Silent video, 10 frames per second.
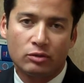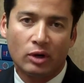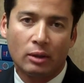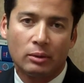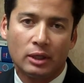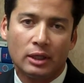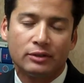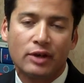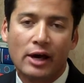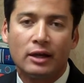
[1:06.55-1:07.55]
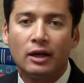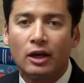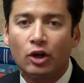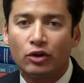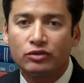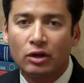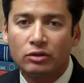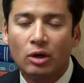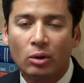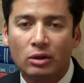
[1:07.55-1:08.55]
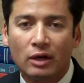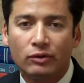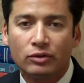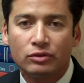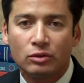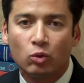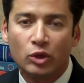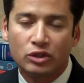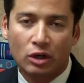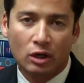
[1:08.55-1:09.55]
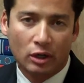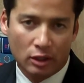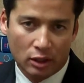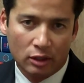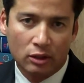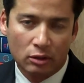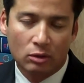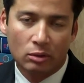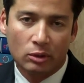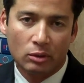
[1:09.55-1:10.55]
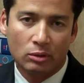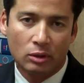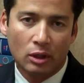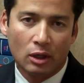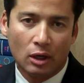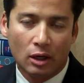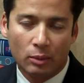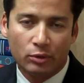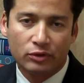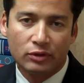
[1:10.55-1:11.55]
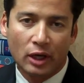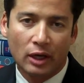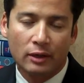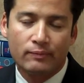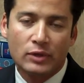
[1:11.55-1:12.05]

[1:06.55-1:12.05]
What I mean is that your serotonin levels, which are a good hormone per se,